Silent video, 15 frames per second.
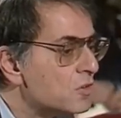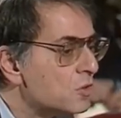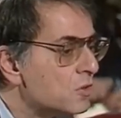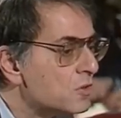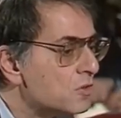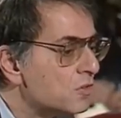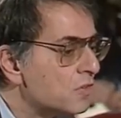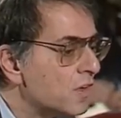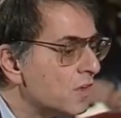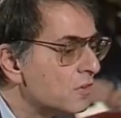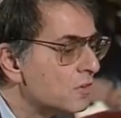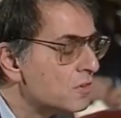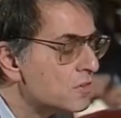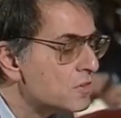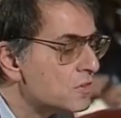the sorts of
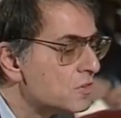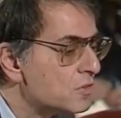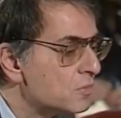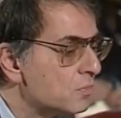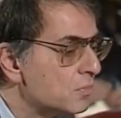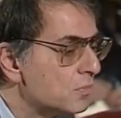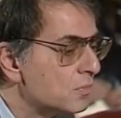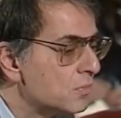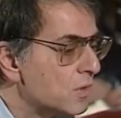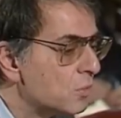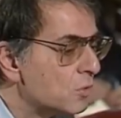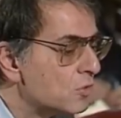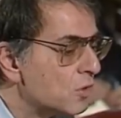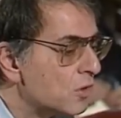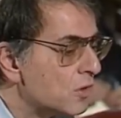factors
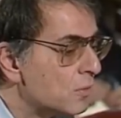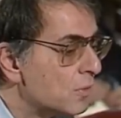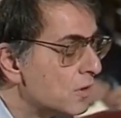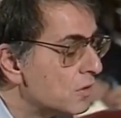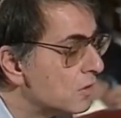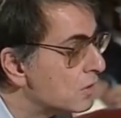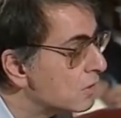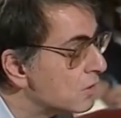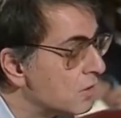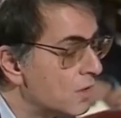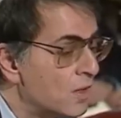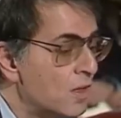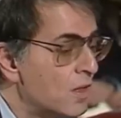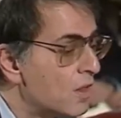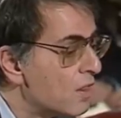that we're talking about here,
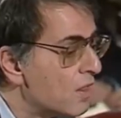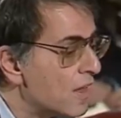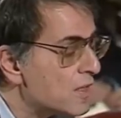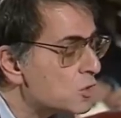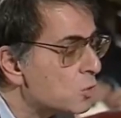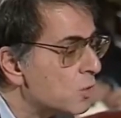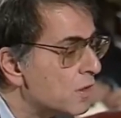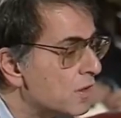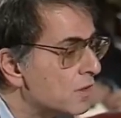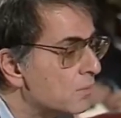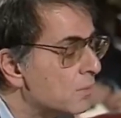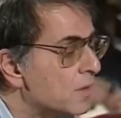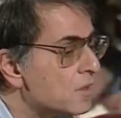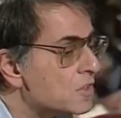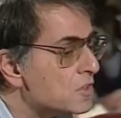and that's why
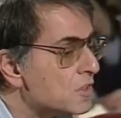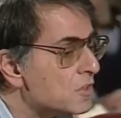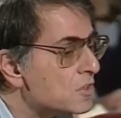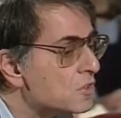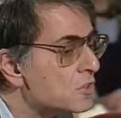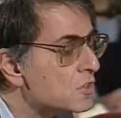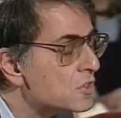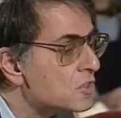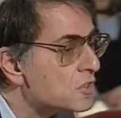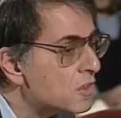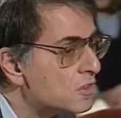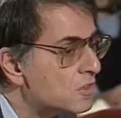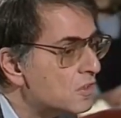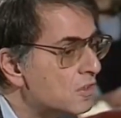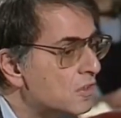it makes sense to
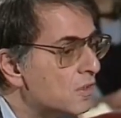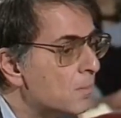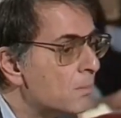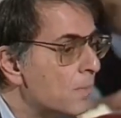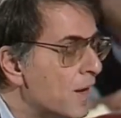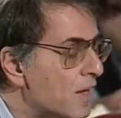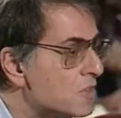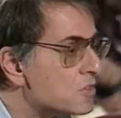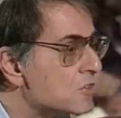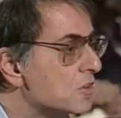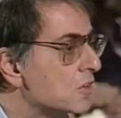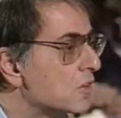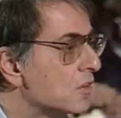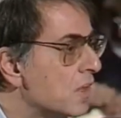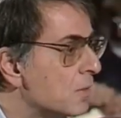study
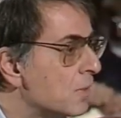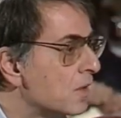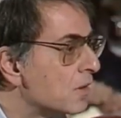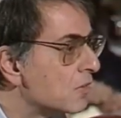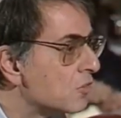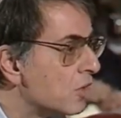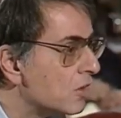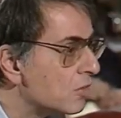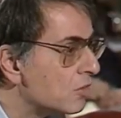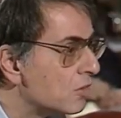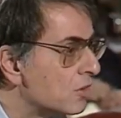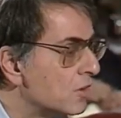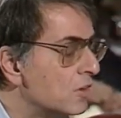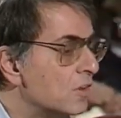past climatic change